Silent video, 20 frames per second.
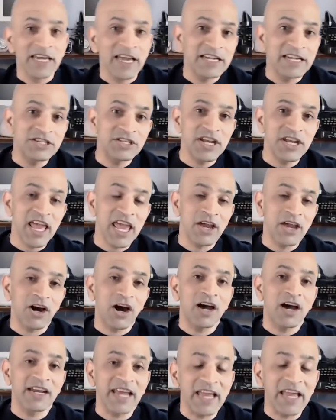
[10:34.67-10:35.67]
and today
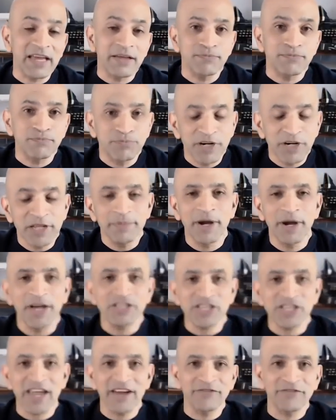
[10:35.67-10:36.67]
on pretty
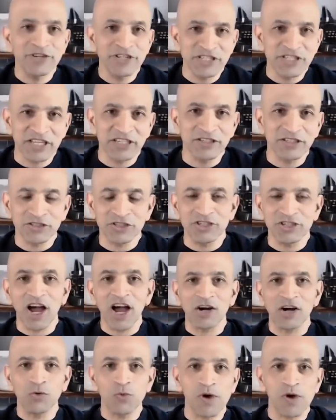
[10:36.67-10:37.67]
much every single stock,